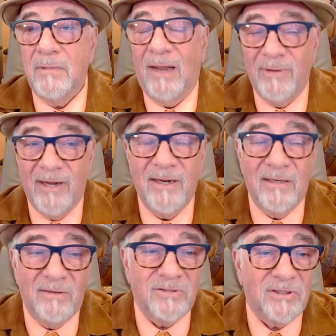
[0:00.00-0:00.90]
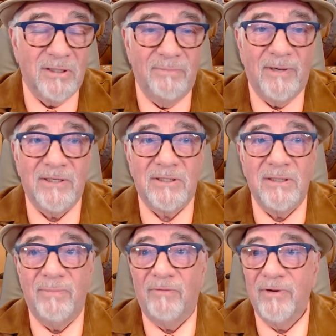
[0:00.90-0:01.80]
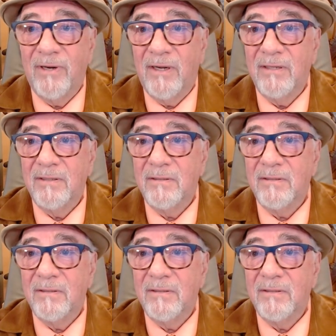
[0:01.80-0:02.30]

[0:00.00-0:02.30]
I'm getting enough sleep. I sleep every night.